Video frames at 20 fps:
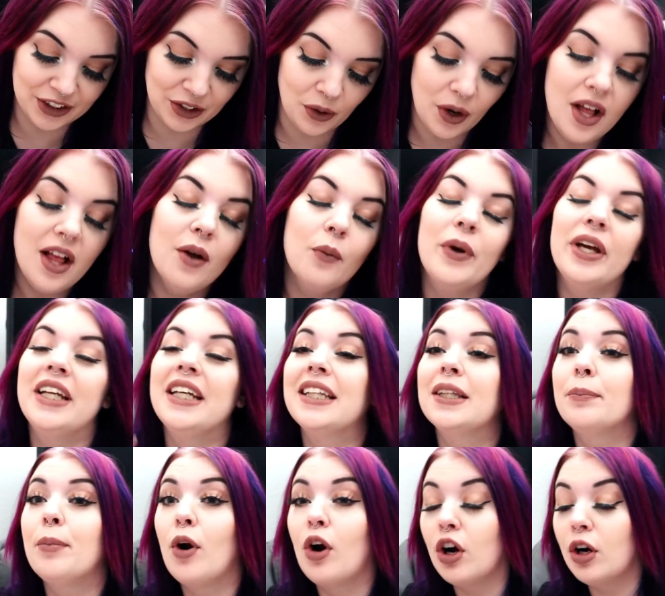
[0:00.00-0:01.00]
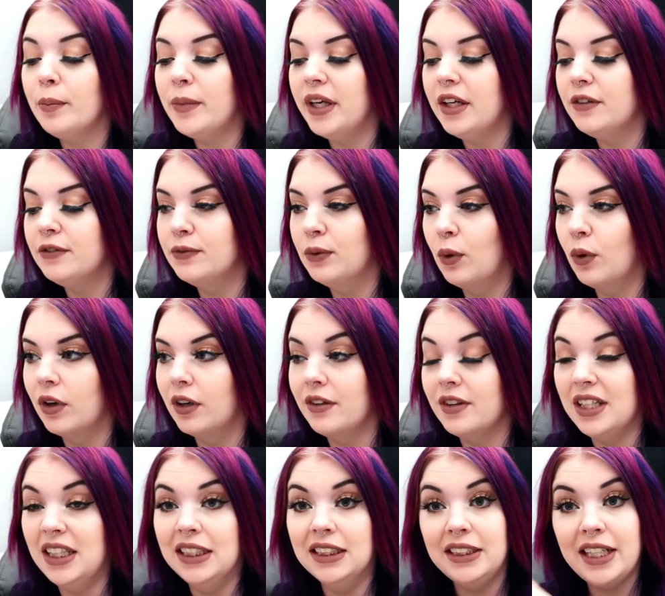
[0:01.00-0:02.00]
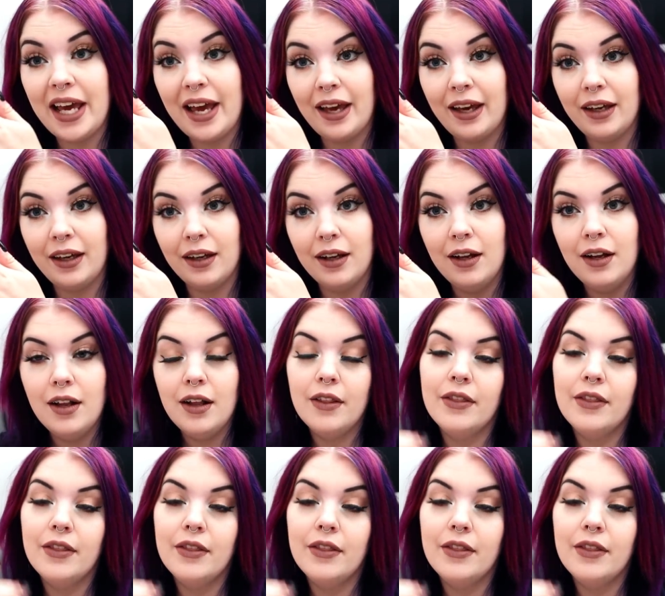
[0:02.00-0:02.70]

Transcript: So we had to get the permit for the day,